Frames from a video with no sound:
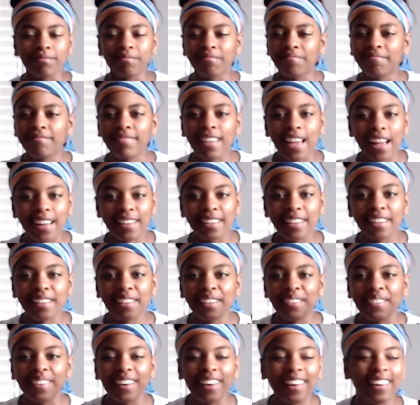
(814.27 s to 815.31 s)
Technically
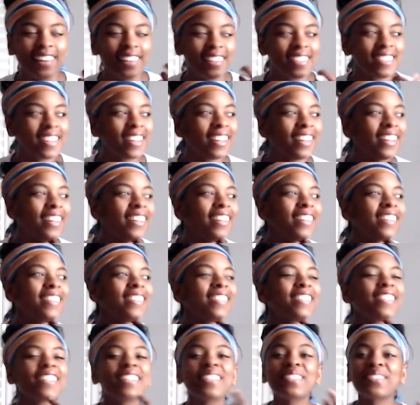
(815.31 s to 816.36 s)
white.
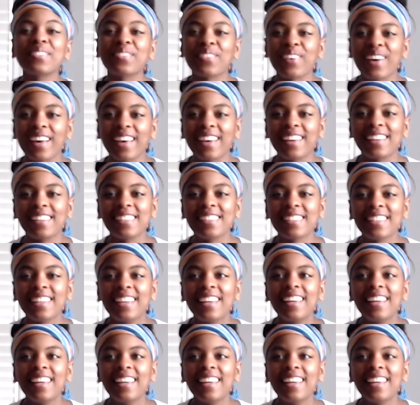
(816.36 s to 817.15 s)
She's white.